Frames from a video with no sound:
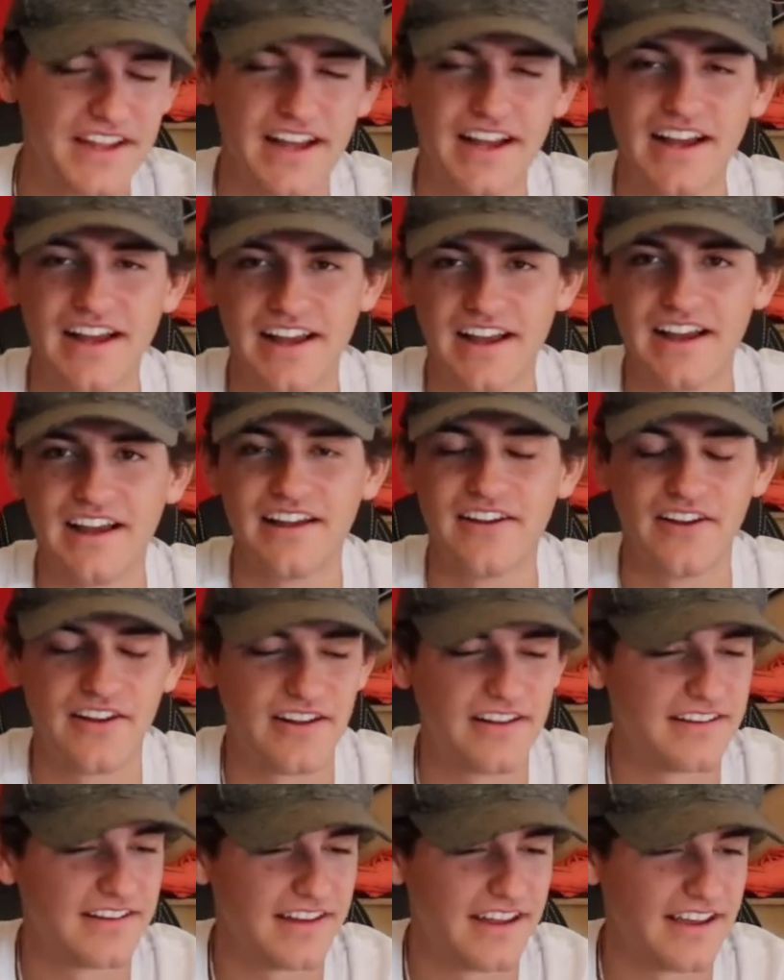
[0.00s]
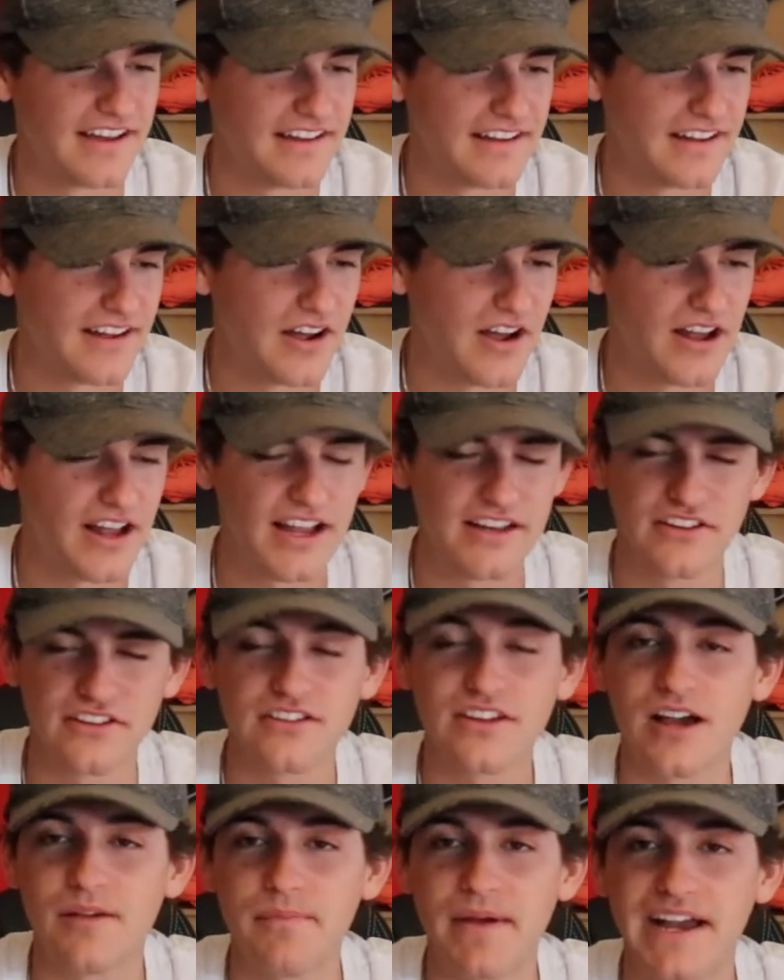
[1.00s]
I
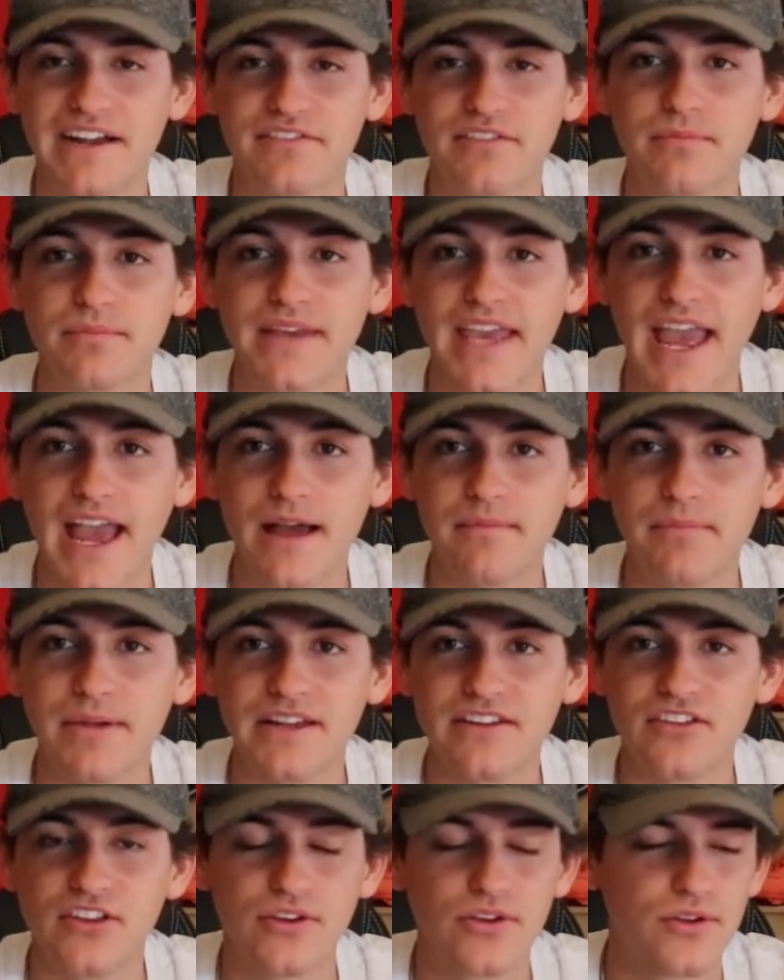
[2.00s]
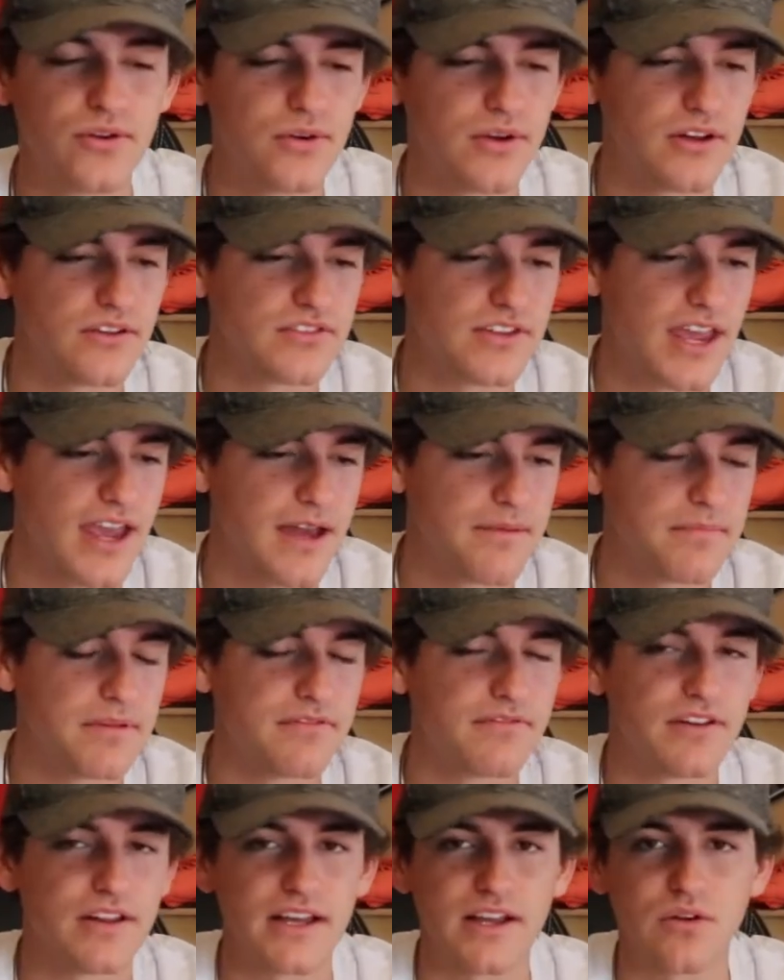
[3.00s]
just got back from camping too. I was
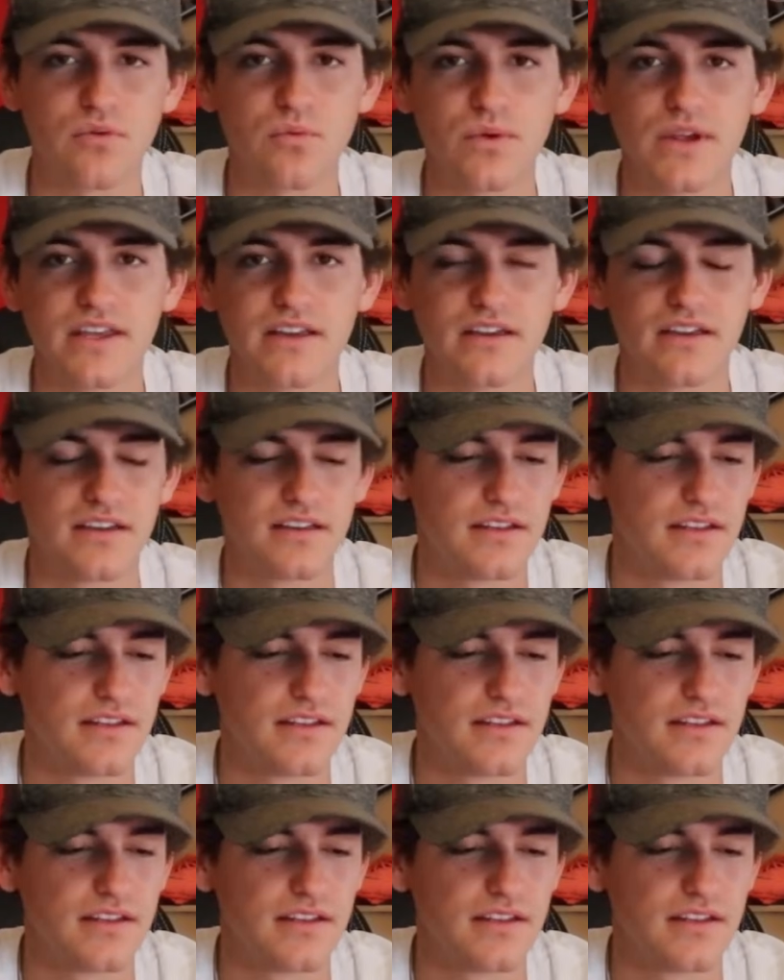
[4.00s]
camping for like a week.